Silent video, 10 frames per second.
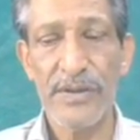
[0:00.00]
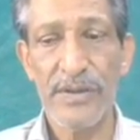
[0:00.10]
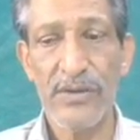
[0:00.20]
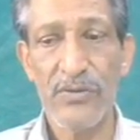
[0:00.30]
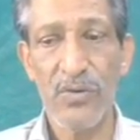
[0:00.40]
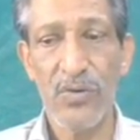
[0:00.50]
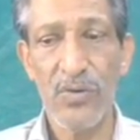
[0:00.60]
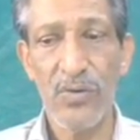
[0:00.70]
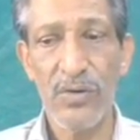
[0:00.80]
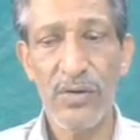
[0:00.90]
Okay,
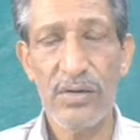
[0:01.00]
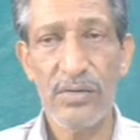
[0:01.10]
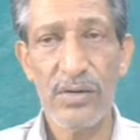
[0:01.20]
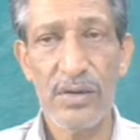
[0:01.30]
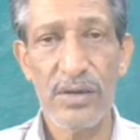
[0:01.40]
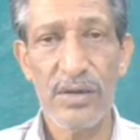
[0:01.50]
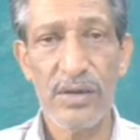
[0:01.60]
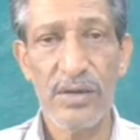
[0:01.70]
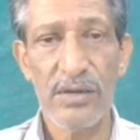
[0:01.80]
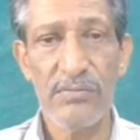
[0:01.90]
all
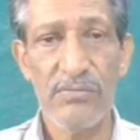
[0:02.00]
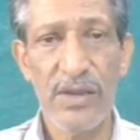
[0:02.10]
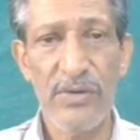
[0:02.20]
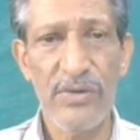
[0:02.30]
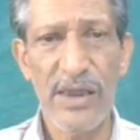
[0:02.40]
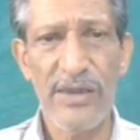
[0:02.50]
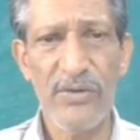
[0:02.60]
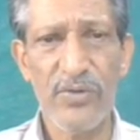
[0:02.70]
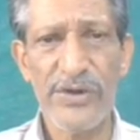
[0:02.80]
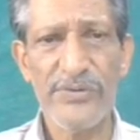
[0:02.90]

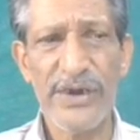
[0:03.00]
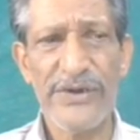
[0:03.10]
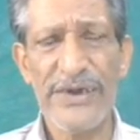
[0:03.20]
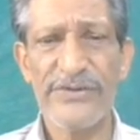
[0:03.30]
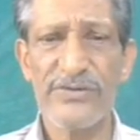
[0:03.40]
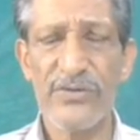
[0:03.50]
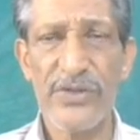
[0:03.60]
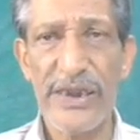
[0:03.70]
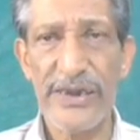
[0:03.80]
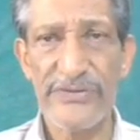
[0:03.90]
whatever I write is on the
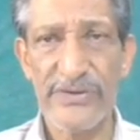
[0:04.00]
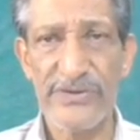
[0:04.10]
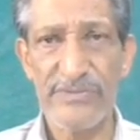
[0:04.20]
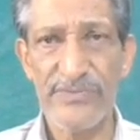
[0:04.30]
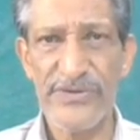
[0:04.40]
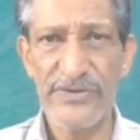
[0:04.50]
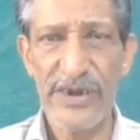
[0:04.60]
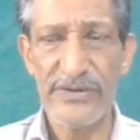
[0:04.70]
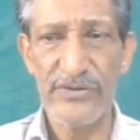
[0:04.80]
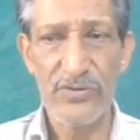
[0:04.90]
LHS, just
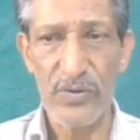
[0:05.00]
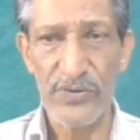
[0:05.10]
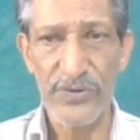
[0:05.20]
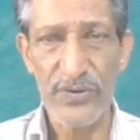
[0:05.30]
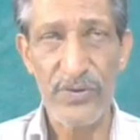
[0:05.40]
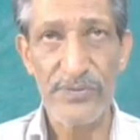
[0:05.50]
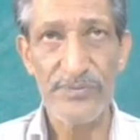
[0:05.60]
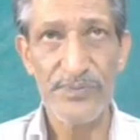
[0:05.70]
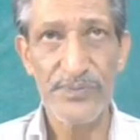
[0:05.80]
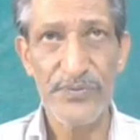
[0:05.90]
like the rule of the
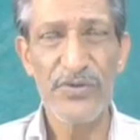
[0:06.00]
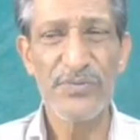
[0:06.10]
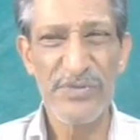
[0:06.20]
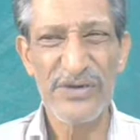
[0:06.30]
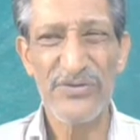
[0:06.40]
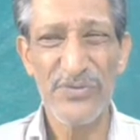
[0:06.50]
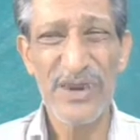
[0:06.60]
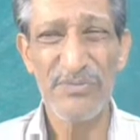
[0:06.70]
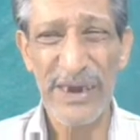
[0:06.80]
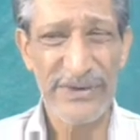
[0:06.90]
road. So to
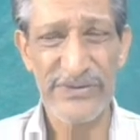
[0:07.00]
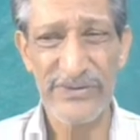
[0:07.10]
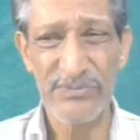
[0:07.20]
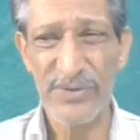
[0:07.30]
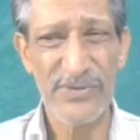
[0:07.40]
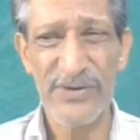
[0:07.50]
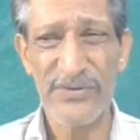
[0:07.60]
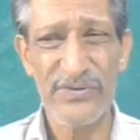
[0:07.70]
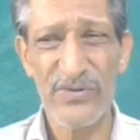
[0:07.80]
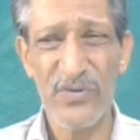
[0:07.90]
make matters simple, because
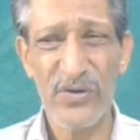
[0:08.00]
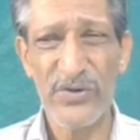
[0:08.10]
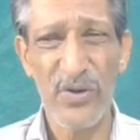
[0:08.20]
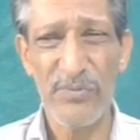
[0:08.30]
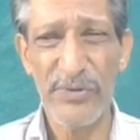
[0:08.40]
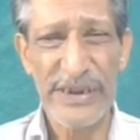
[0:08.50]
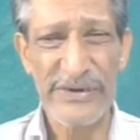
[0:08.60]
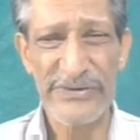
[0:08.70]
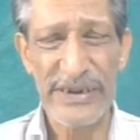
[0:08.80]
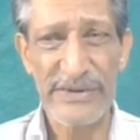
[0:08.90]
we don't want to
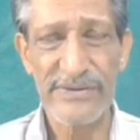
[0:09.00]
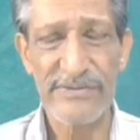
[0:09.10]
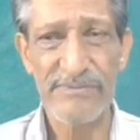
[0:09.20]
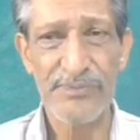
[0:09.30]
complicate things.